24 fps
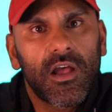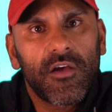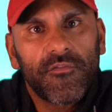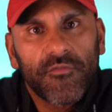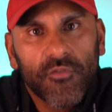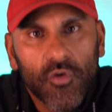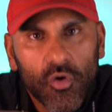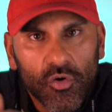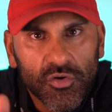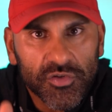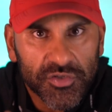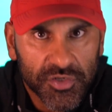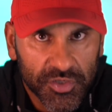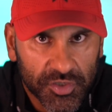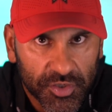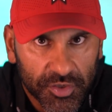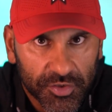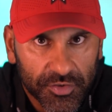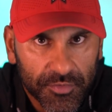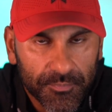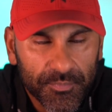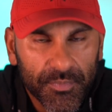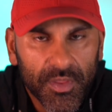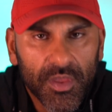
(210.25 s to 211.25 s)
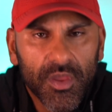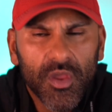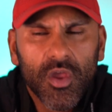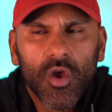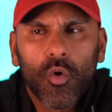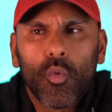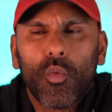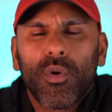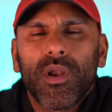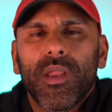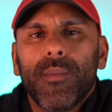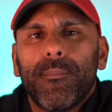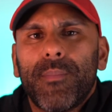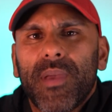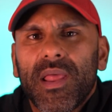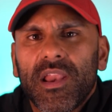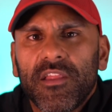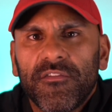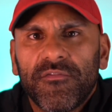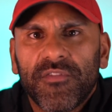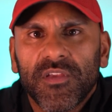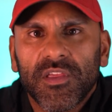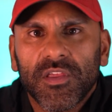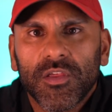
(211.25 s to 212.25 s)
Of course you could. Would it
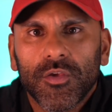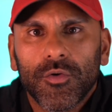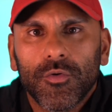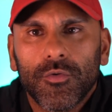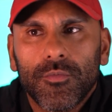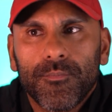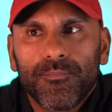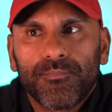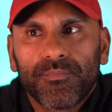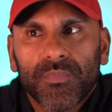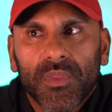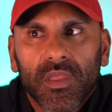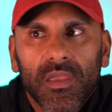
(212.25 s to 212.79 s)
benefit you?